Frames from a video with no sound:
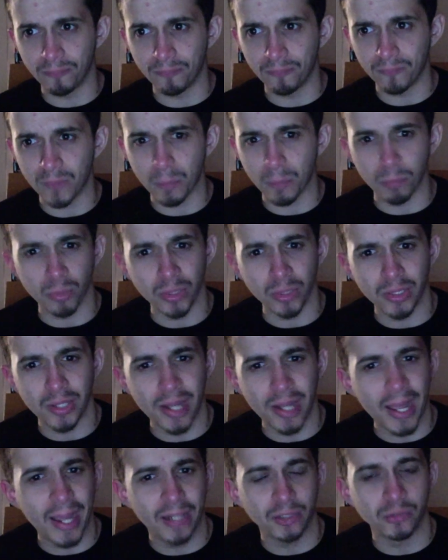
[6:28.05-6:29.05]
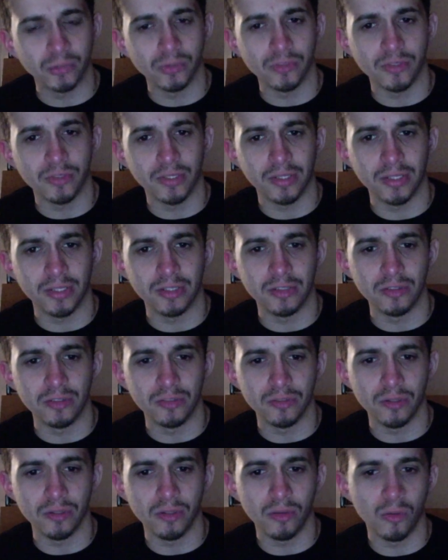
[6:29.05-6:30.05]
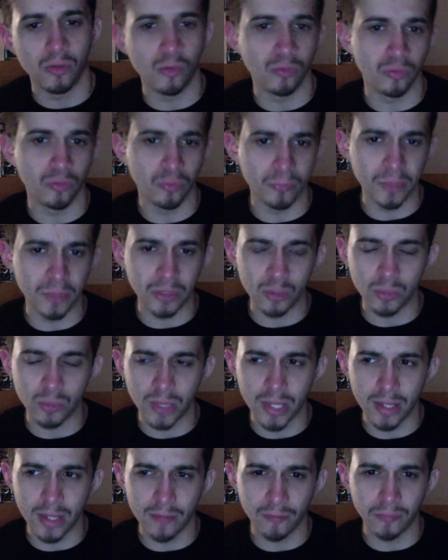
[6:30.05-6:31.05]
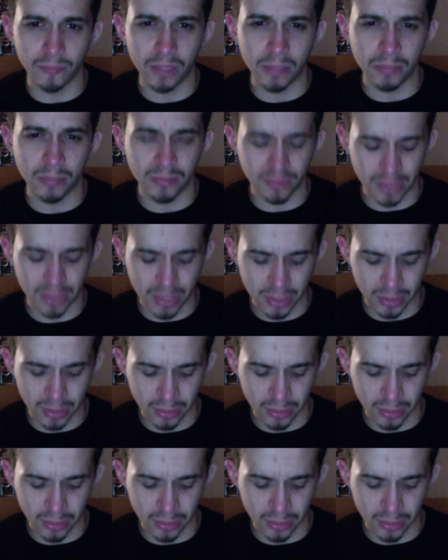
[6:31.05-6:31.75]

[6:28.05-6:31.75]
Britain actress. I think she's over from the UK, if I'm not mistaken.